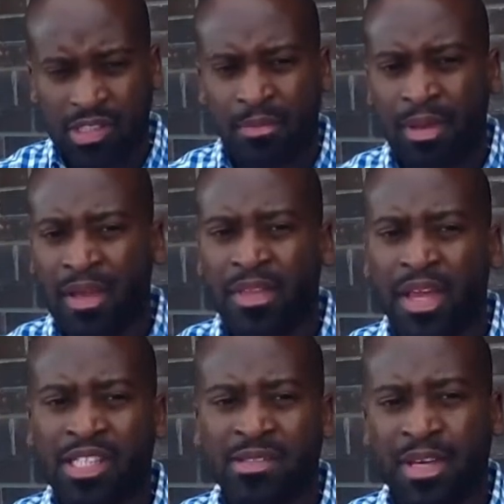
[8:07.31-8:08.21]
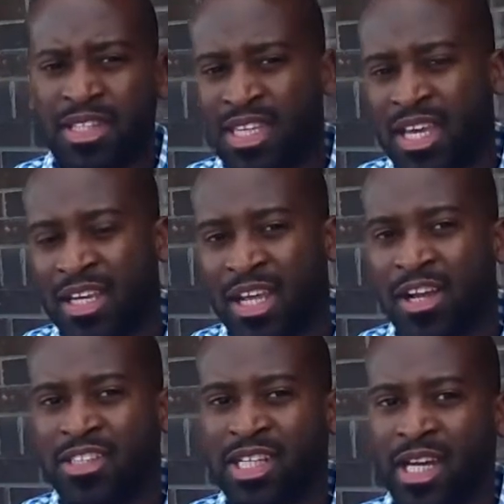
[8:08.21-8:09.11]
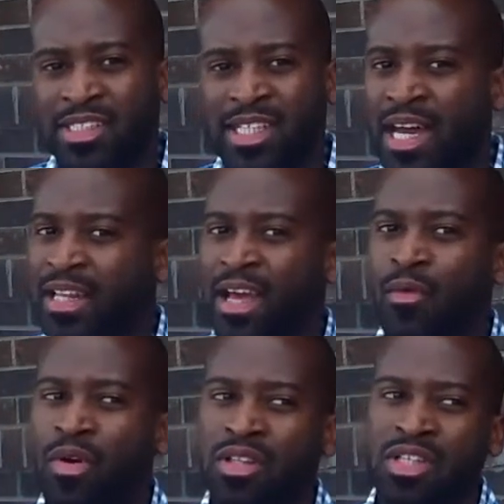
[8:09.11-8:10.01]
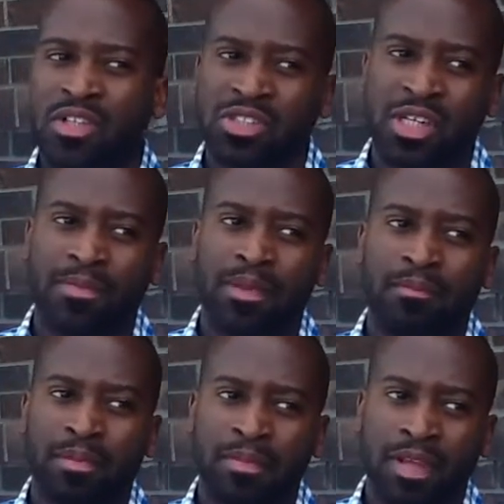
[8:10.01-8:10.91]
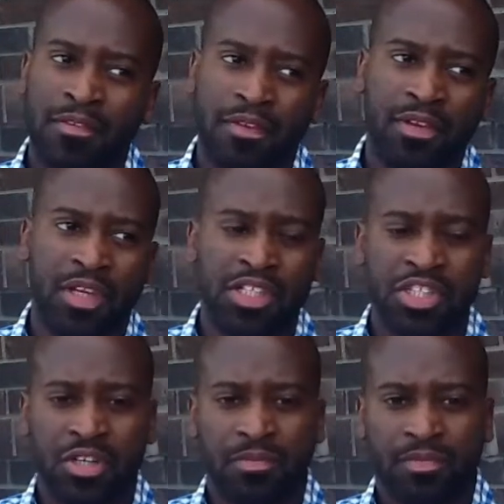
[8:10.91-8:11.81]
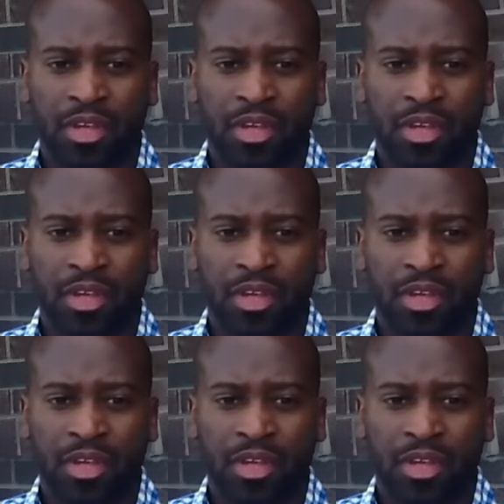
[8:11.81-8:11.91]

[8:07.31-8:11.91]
So being that it's been 10 years, I decided I wanted to do something different this year.